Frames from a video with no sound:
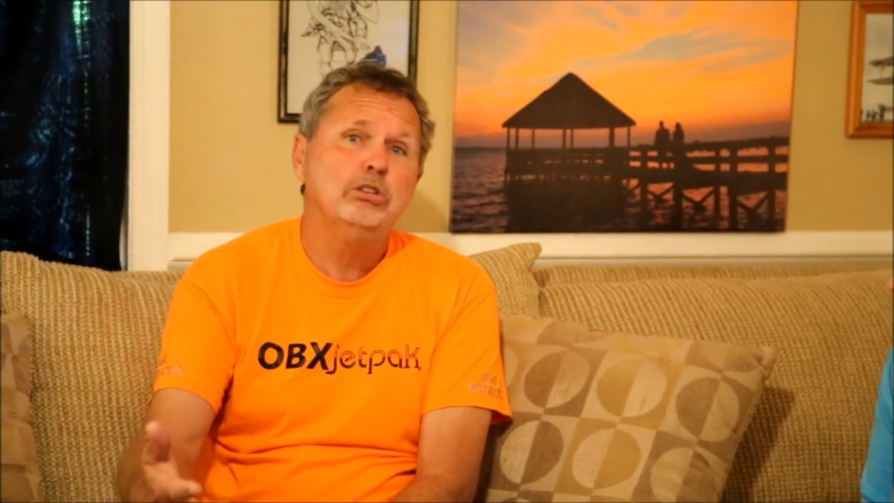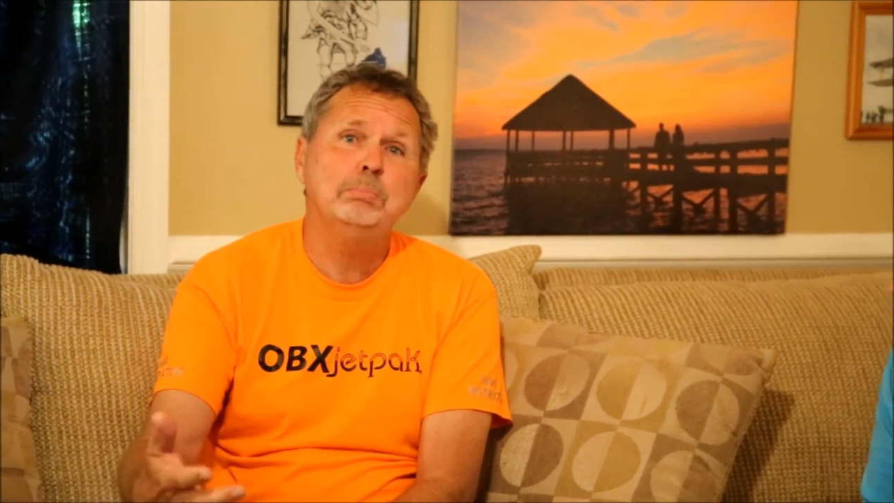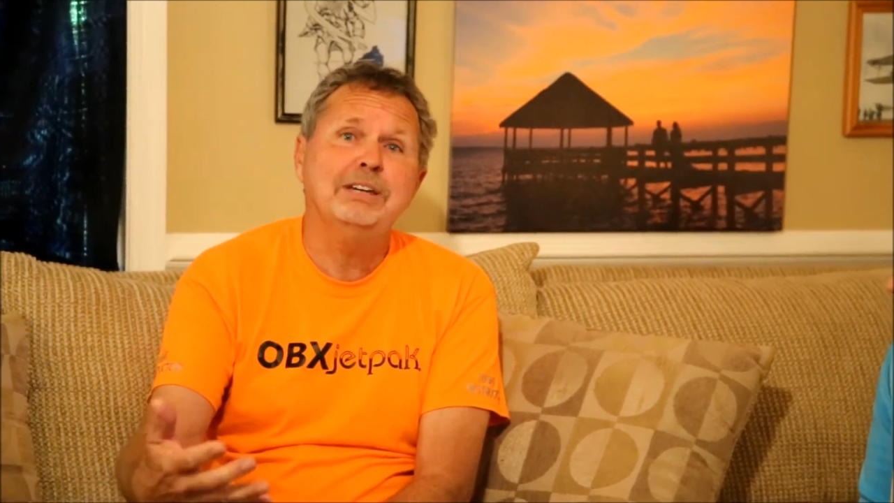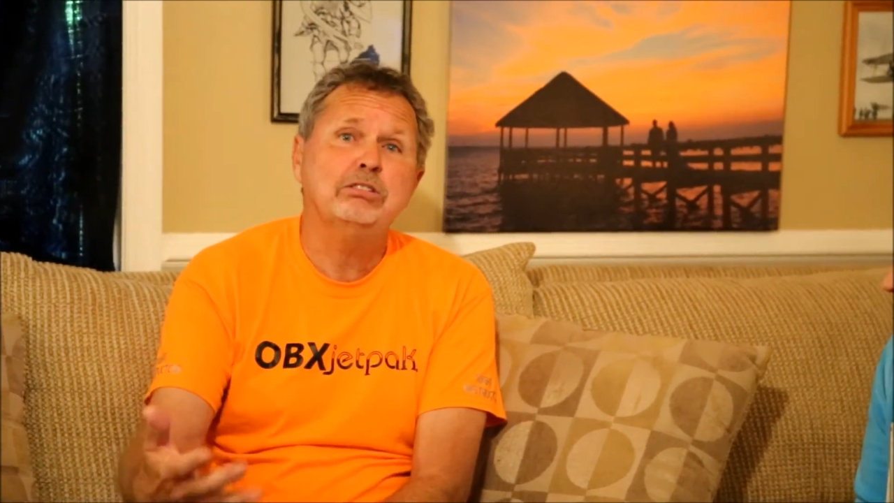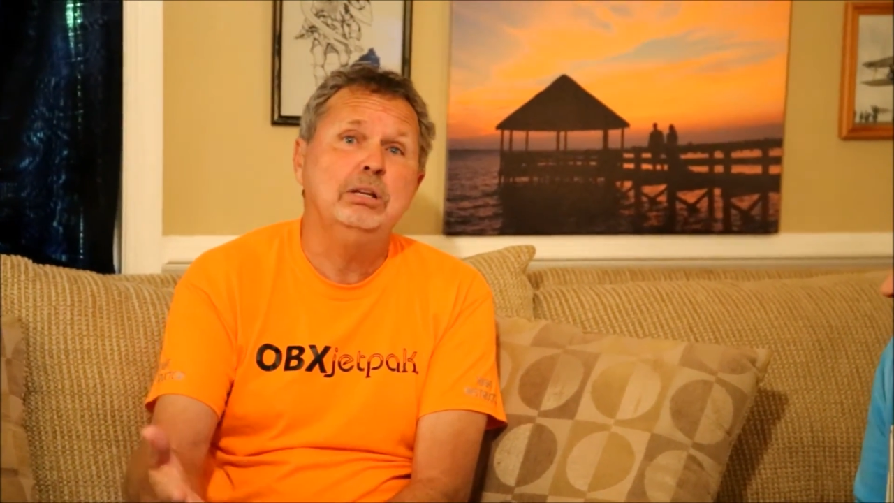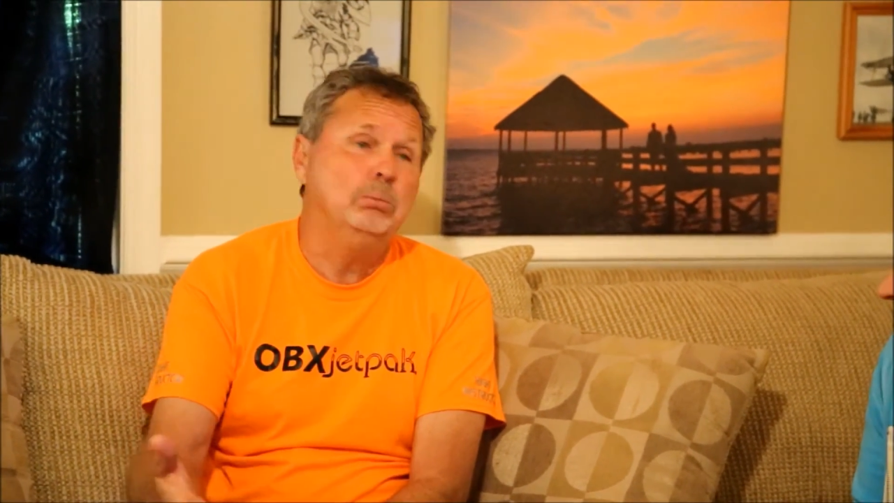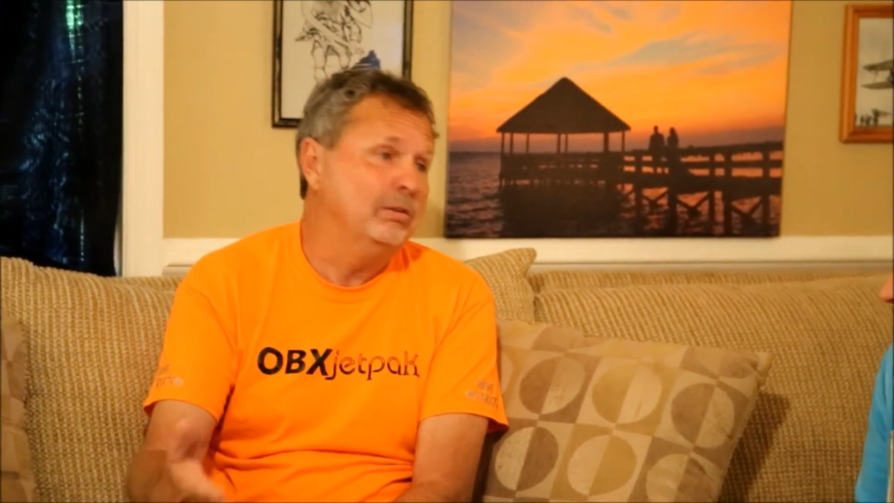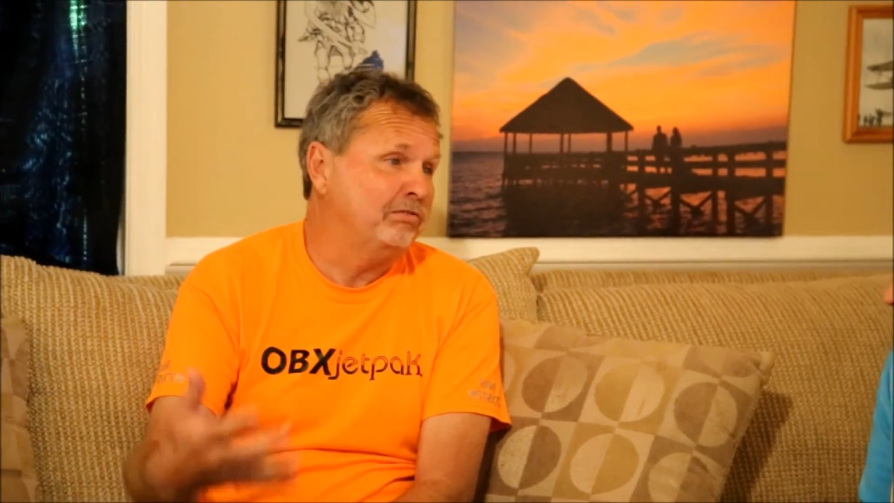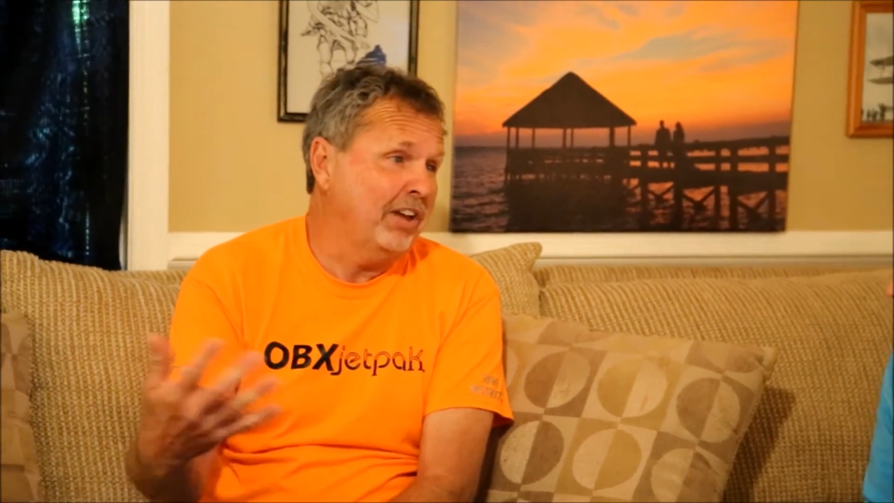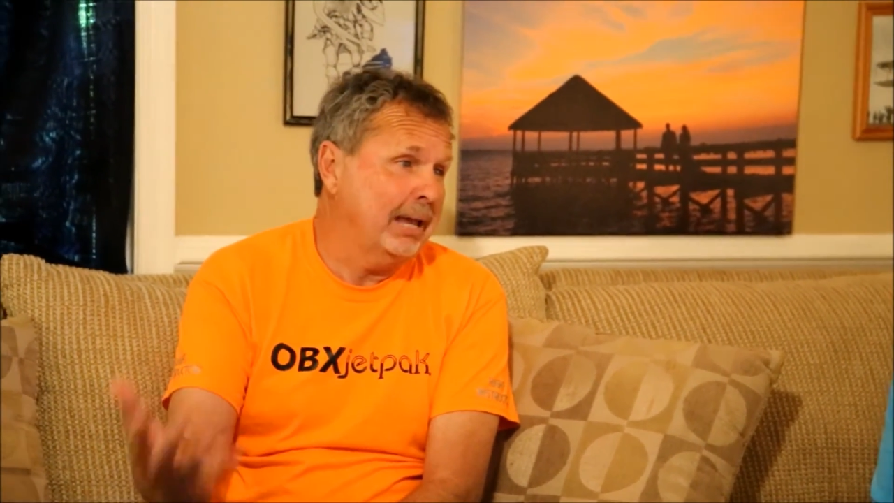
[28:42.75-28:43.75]
especially
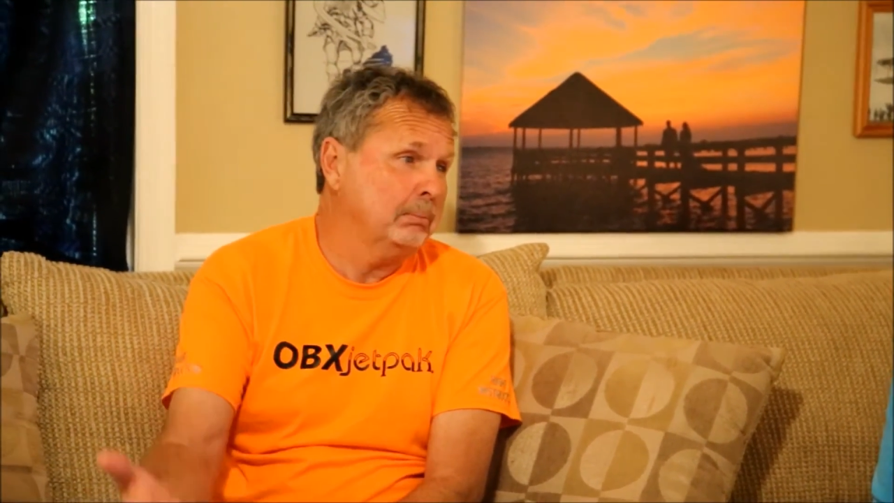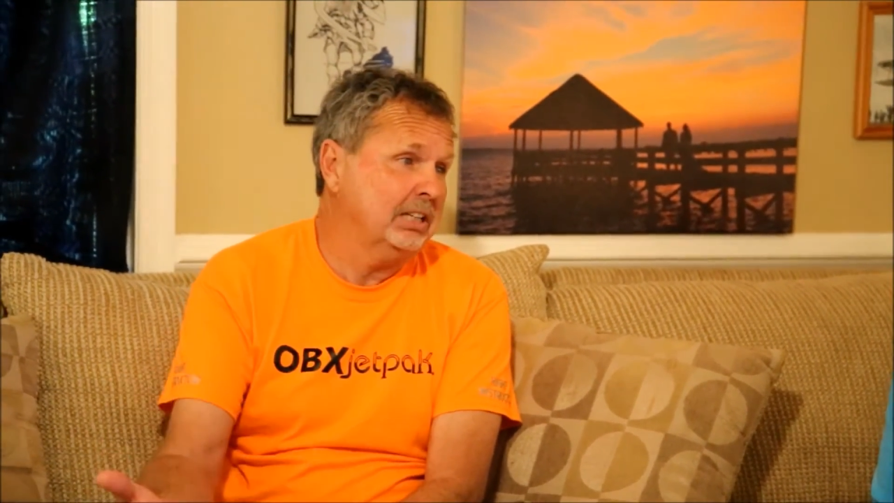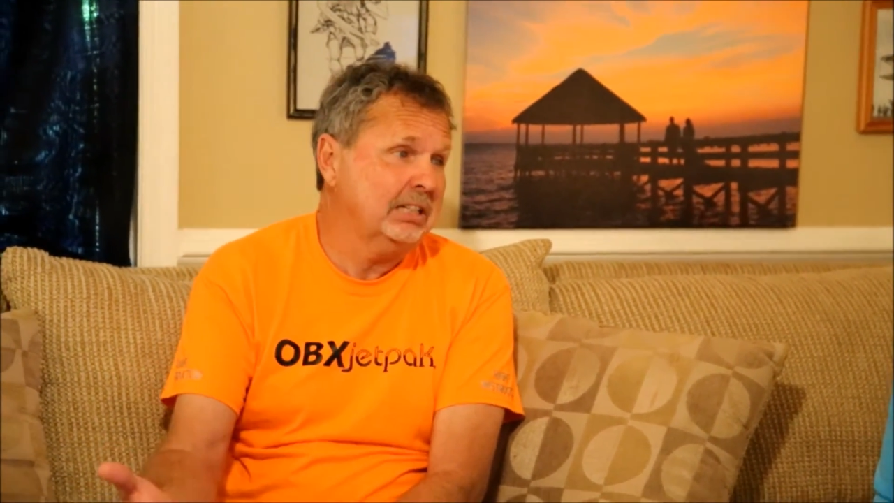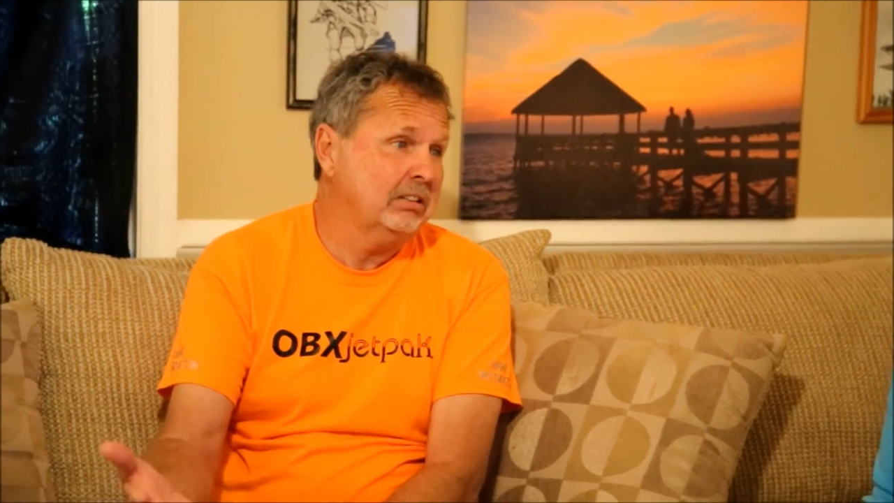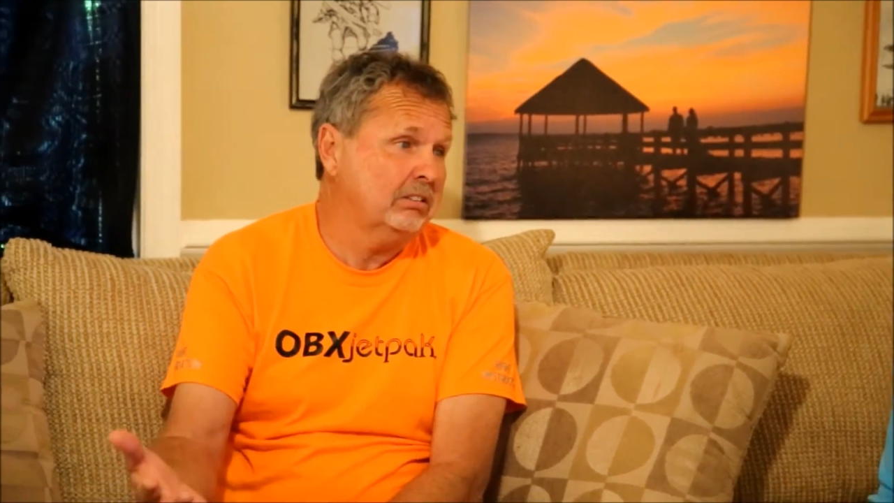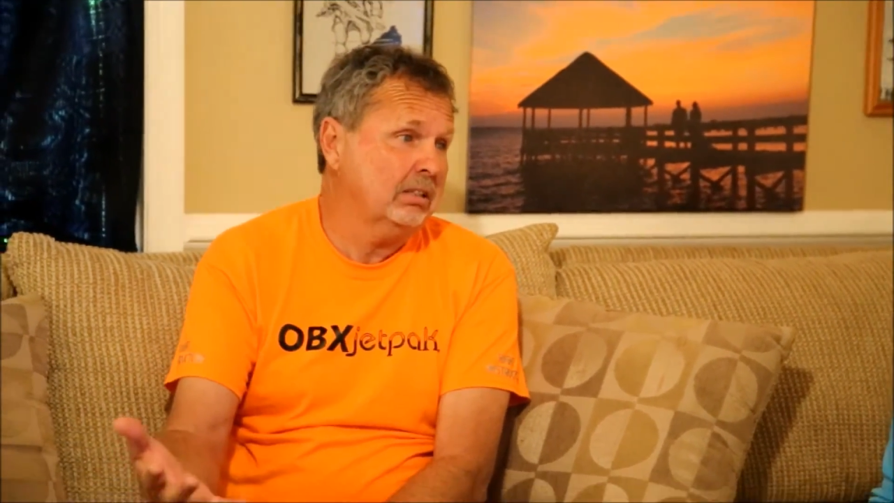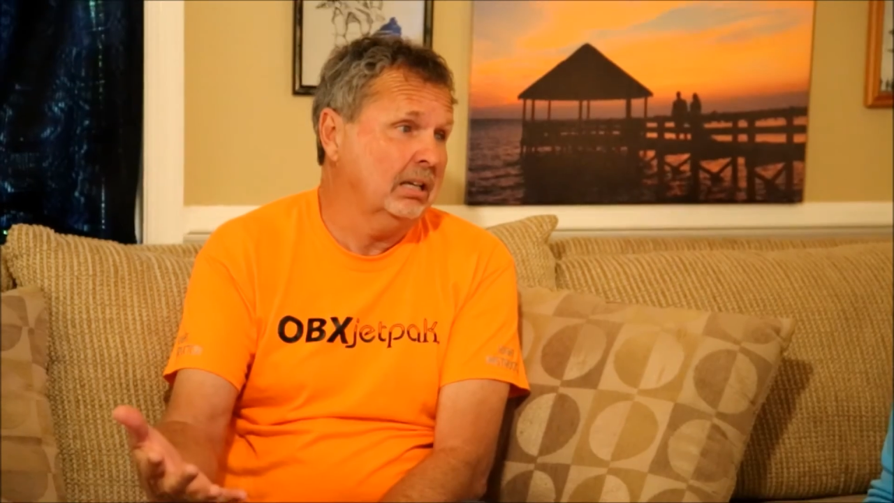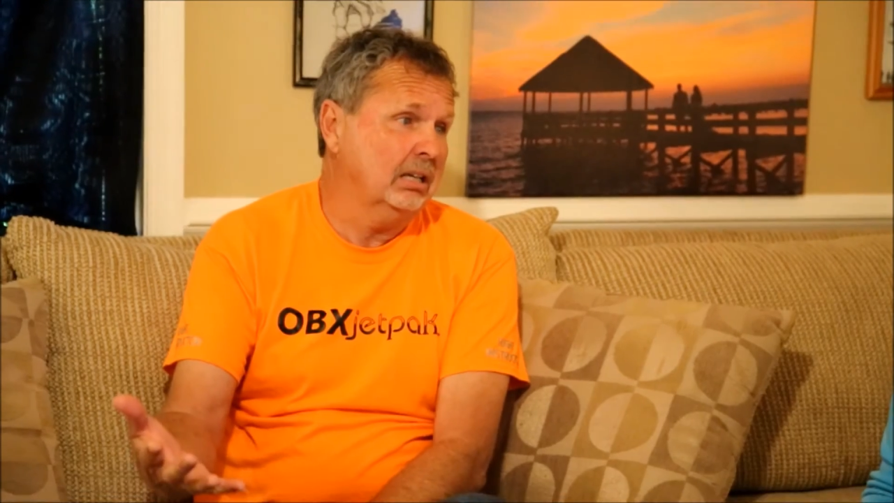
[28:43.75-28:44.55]
with families,